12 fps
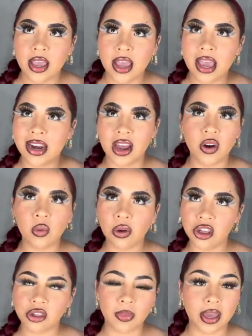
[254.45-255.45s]
and I don't
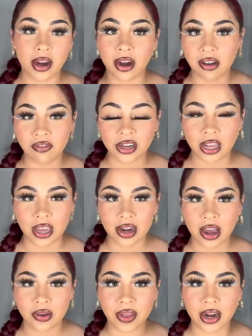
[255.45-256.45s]
wash my hair every day
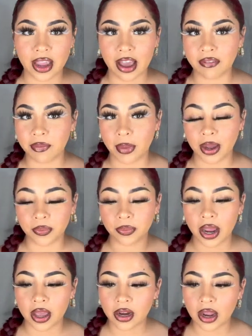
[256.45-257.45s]
now that I have my
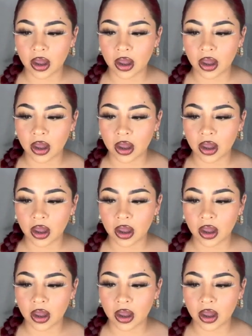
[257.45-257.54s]
red.